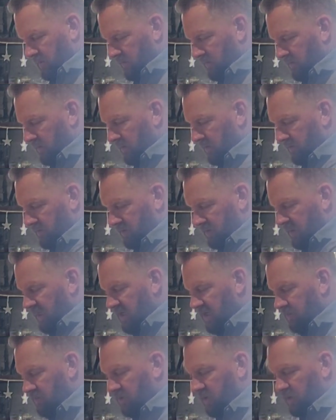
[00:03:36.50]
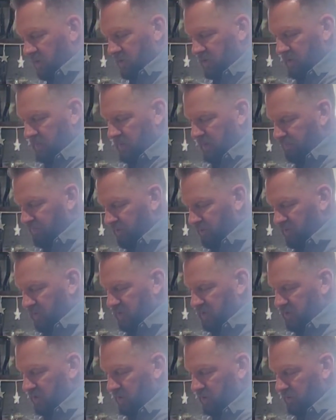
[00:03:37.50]
The steam's going to come up through
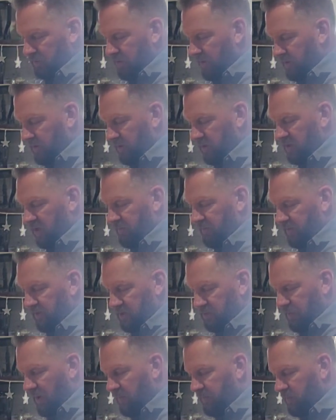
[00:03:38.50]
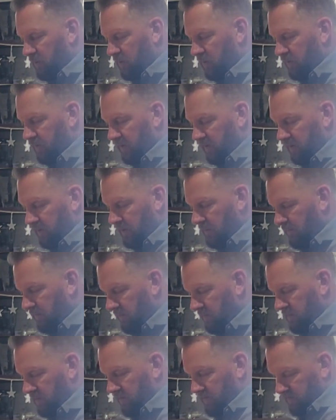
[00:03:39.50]
these holes on the top of these popcorn
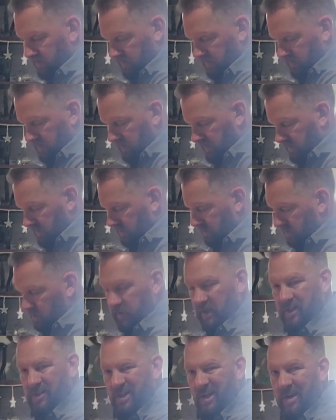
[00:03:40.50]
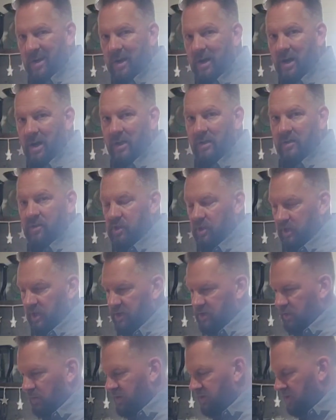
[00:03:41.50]
makers. It'll get kind of hot, so
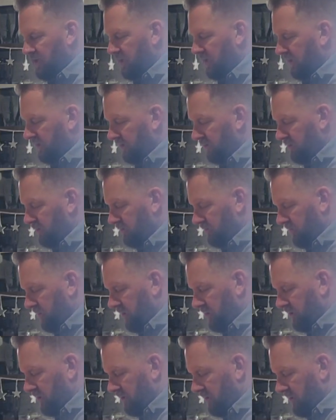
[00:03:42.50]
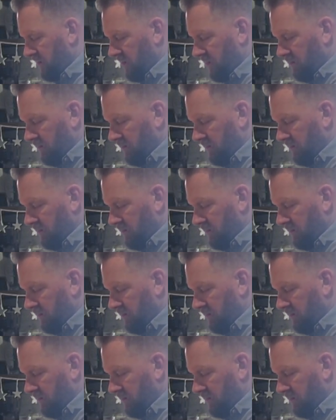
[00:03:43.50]
that's the reason I got this kitchen towel.